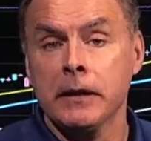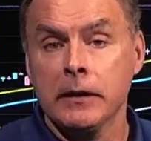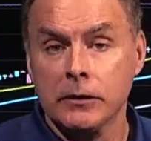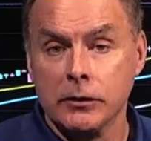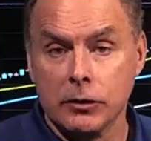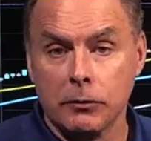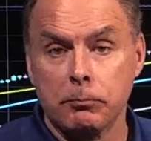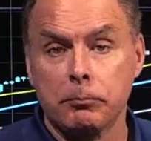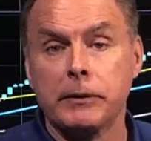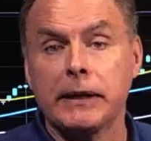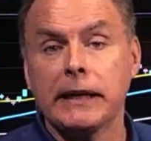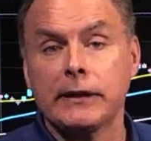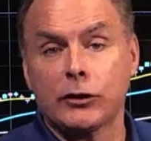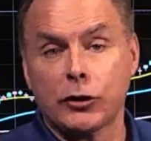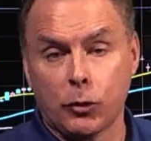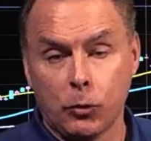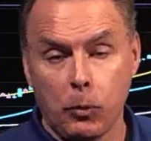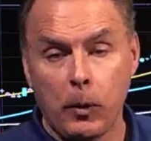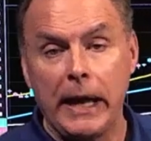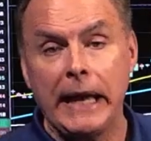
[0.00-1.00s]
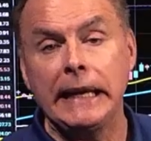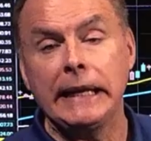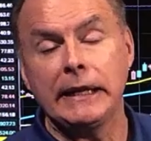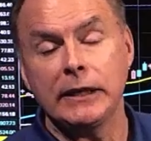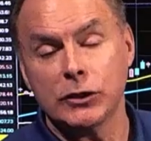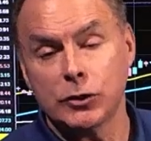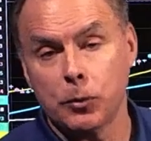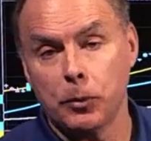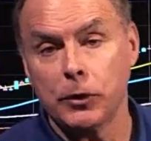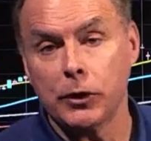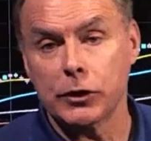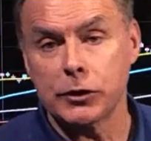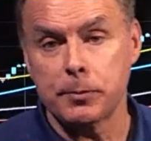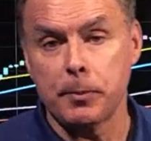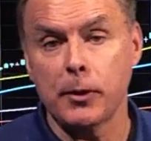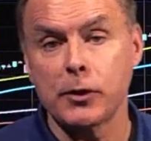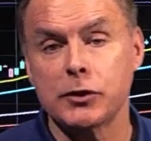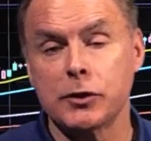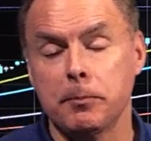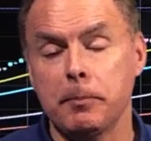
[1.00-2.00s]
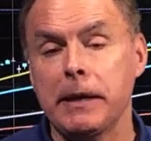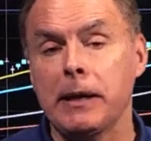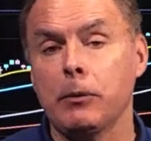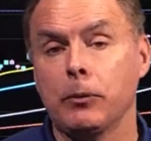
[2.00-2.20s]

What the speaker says: to get their weightings where they're supposed to be